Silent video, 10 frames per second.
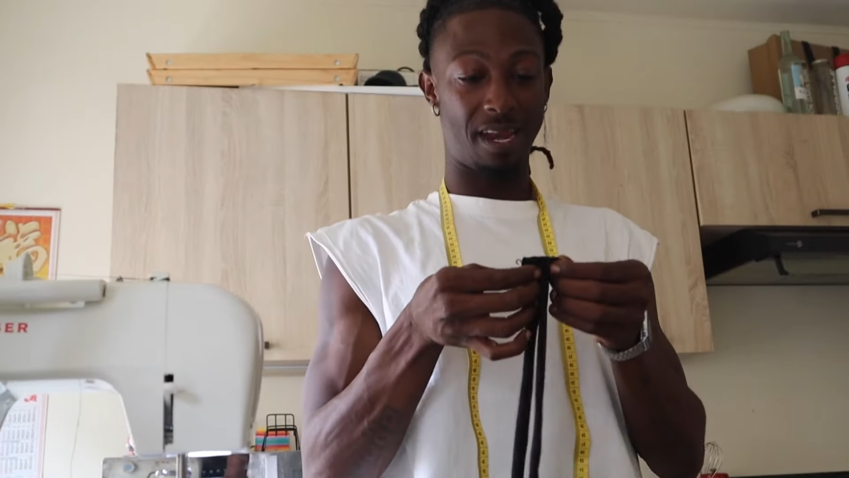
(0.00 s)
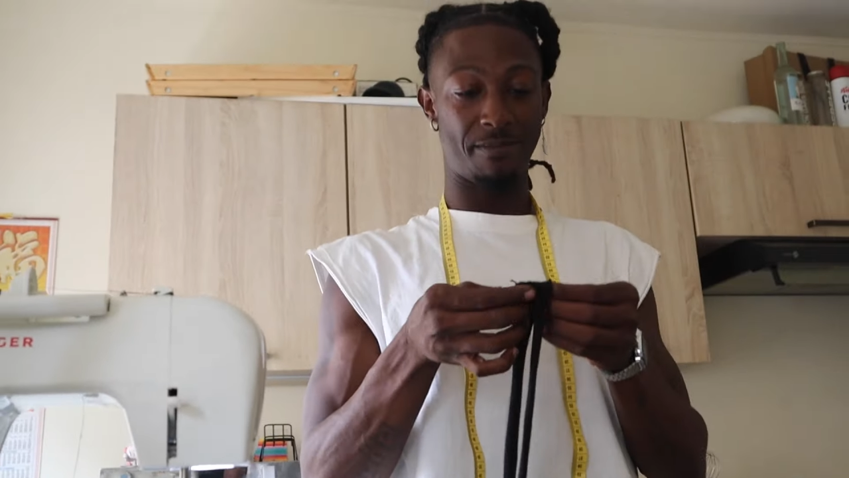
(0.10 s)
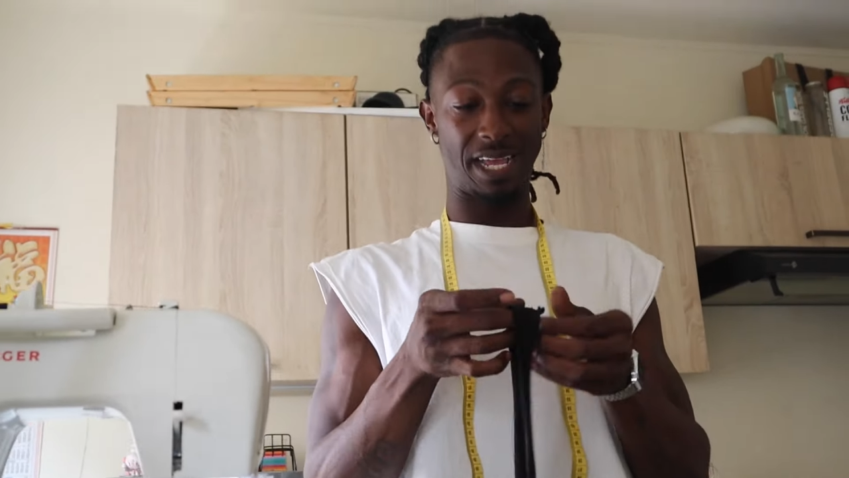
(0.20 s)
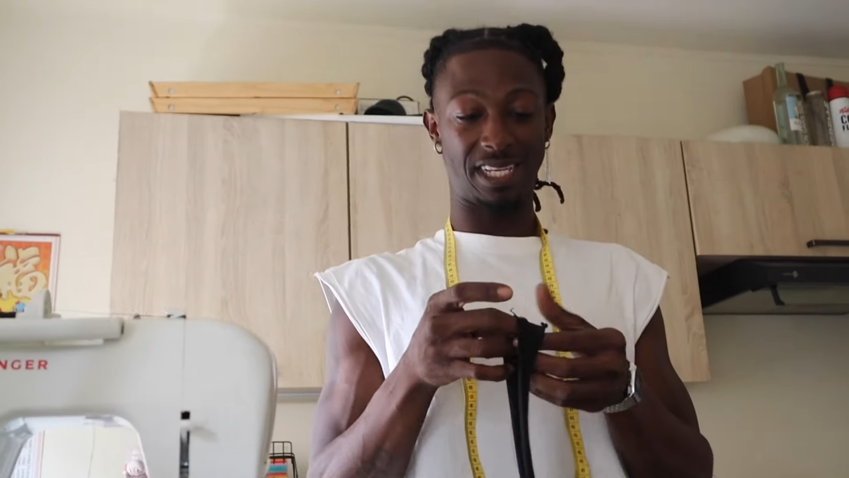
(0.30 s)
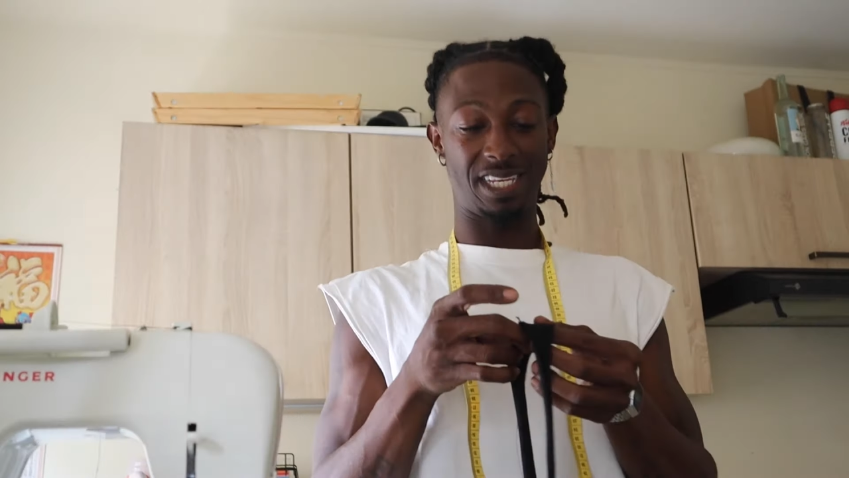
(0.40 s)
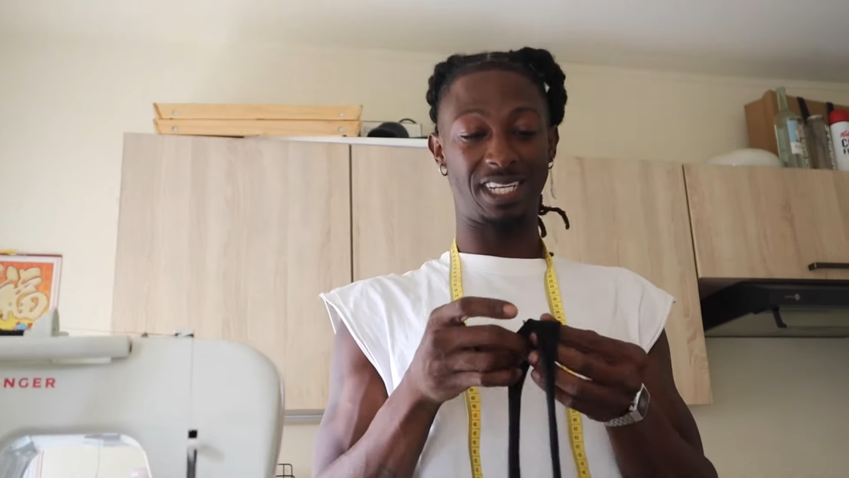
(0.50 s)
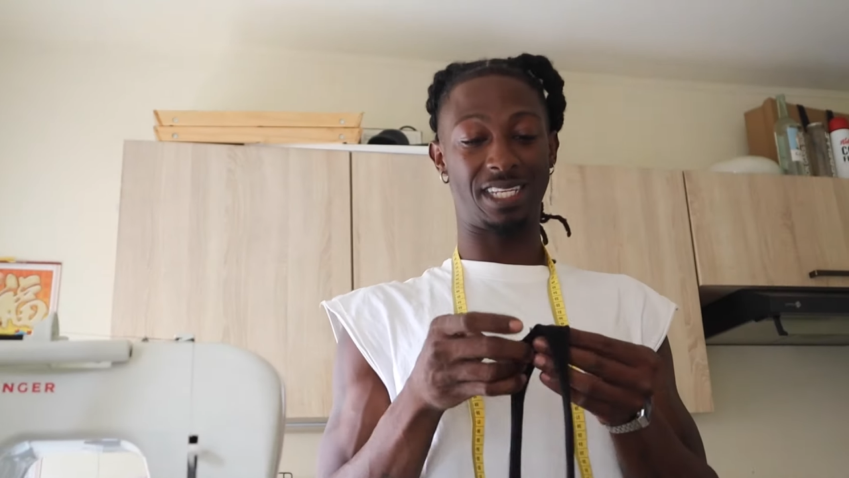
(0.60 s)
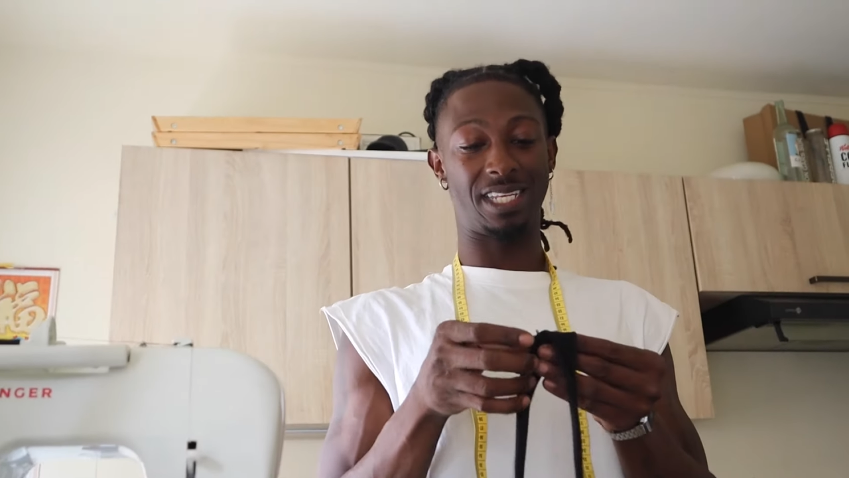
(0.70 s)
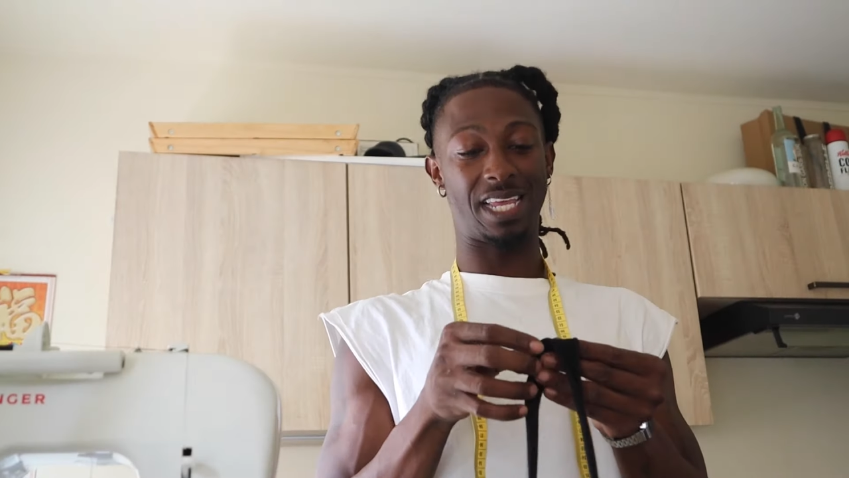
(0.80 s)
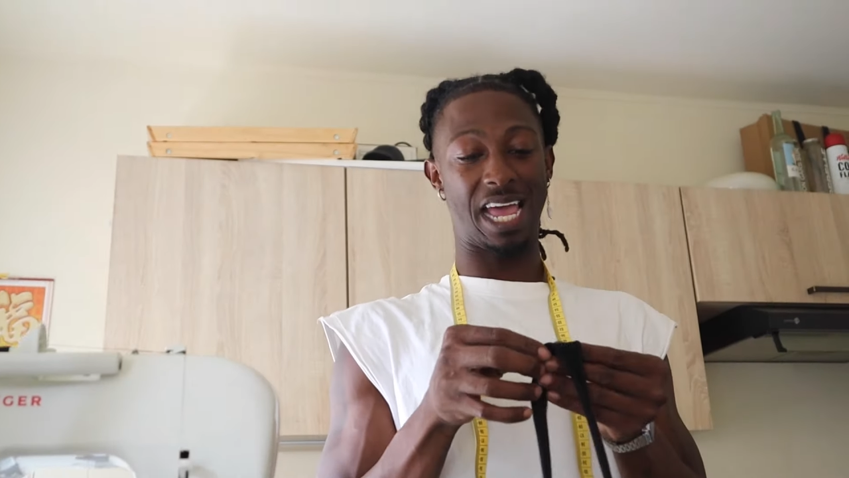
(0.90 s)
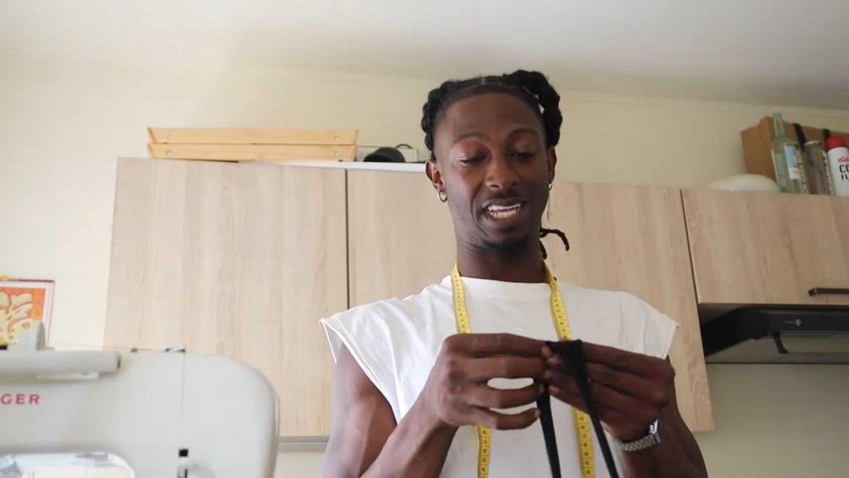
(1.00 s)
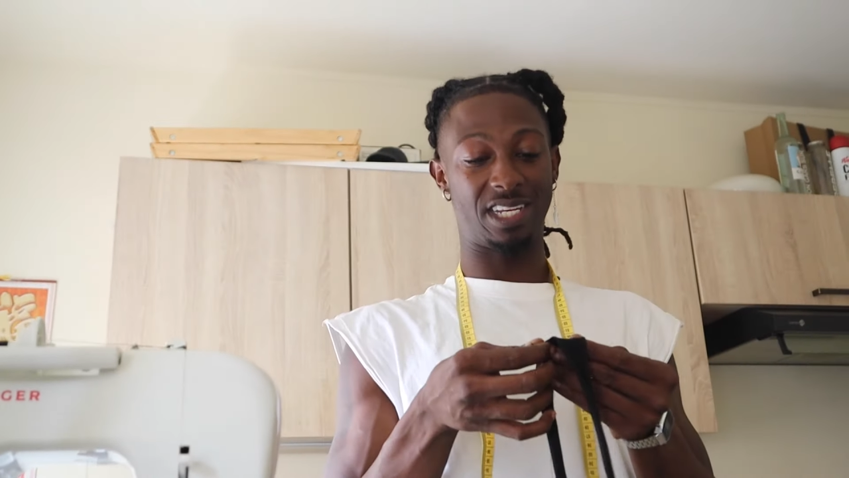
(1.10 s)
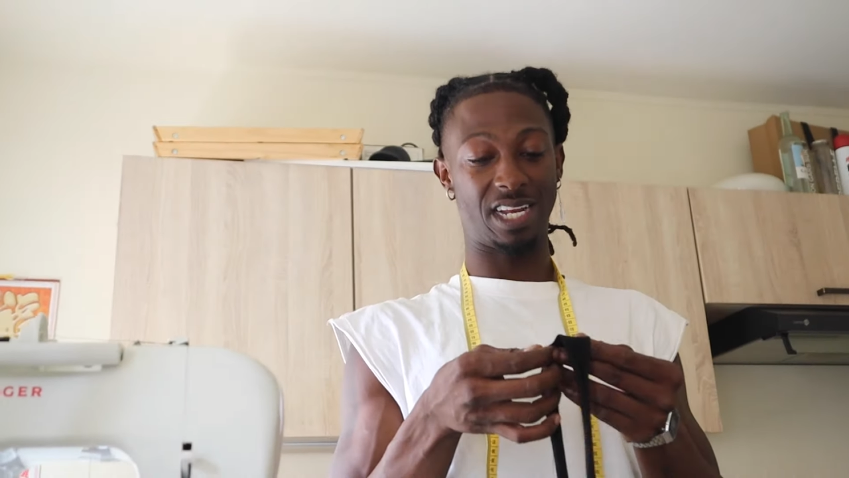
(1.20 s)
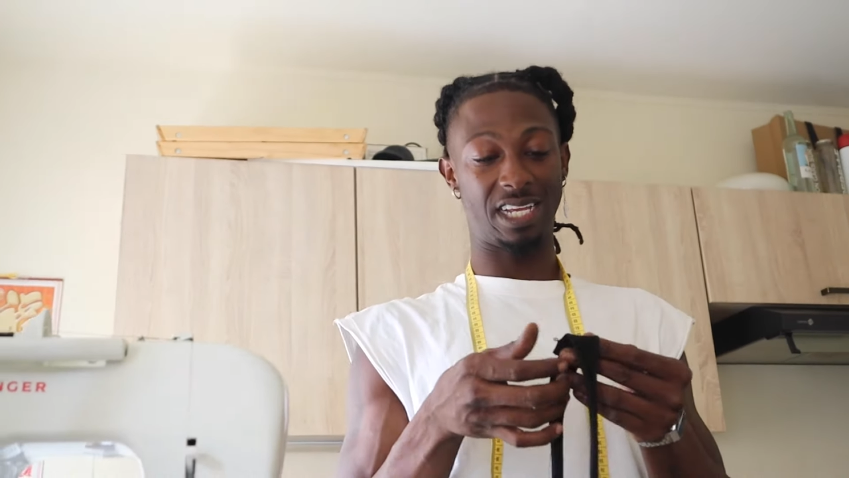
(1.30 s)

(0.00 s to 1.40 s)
had to basically just attach it.